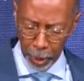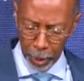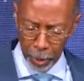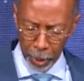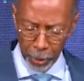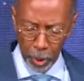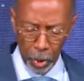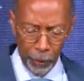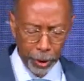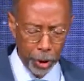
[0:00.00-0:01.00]
to where there are
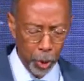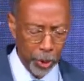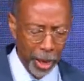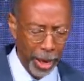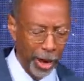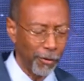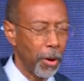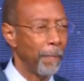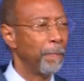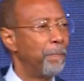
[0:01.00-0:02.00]
over 2.5
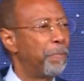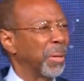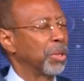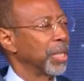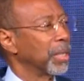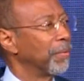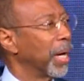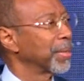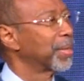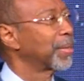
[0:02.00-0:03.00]
billion of
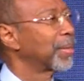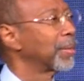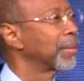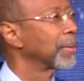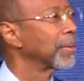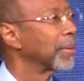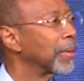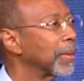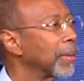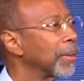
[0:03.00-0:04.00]
us.
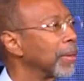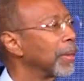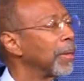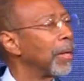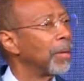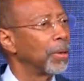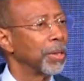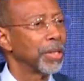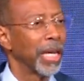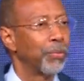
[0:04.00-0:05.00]
Do you
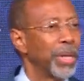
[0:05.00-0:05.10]
understand? If we